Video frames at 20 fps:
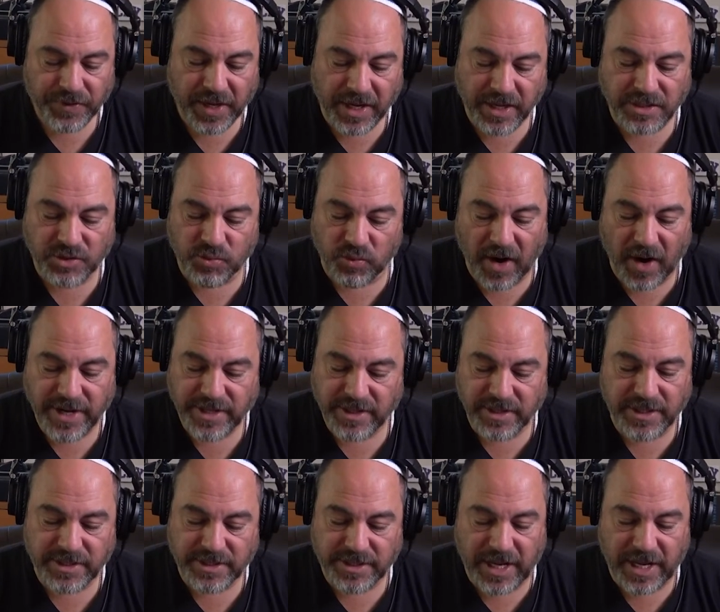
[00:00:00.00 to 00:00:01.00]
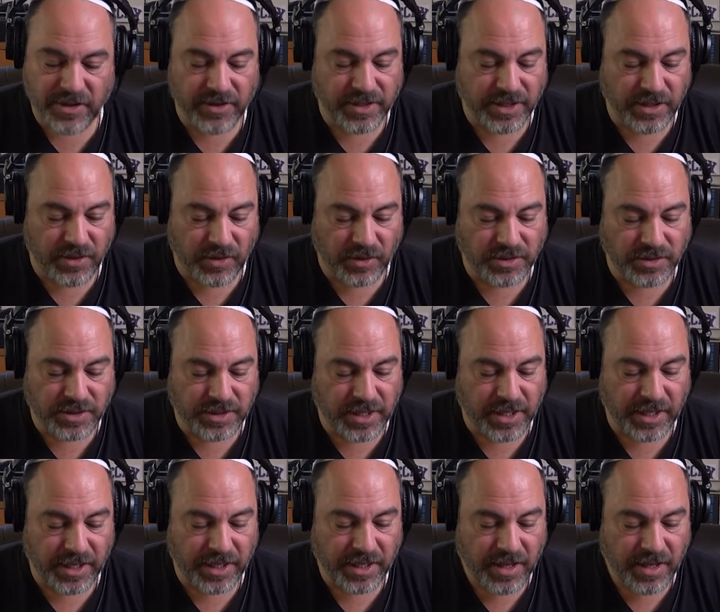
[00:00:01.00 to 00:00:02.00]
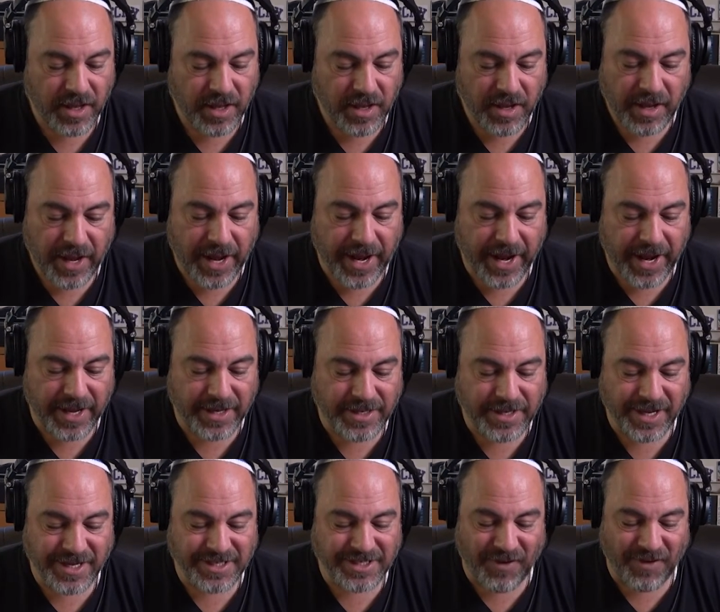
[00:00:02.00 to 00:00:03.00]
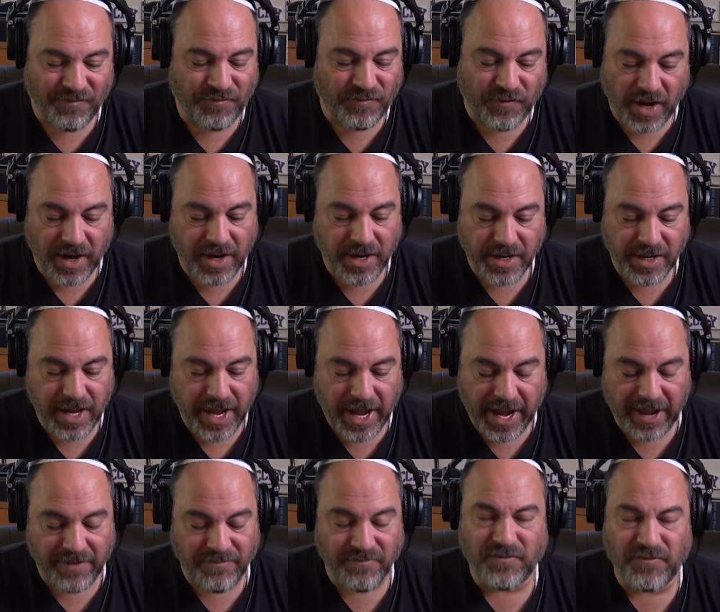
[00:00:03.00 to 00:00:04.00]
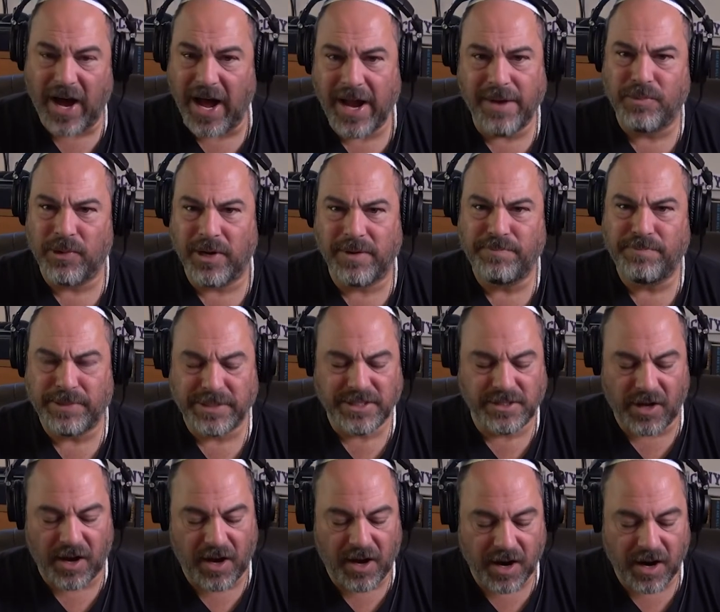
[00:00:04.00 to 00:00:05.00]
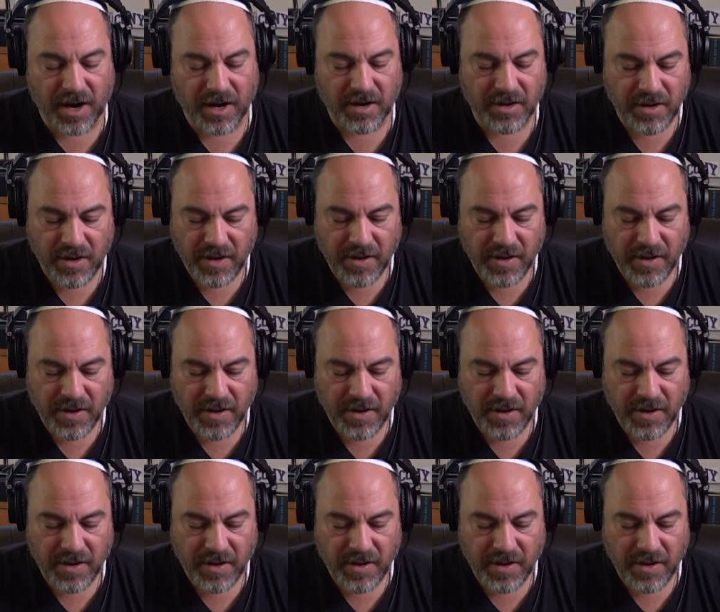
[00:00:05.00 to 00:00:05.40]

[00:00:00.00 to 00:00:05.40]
is right in the center of the old city and is a fun and vibrant bazaar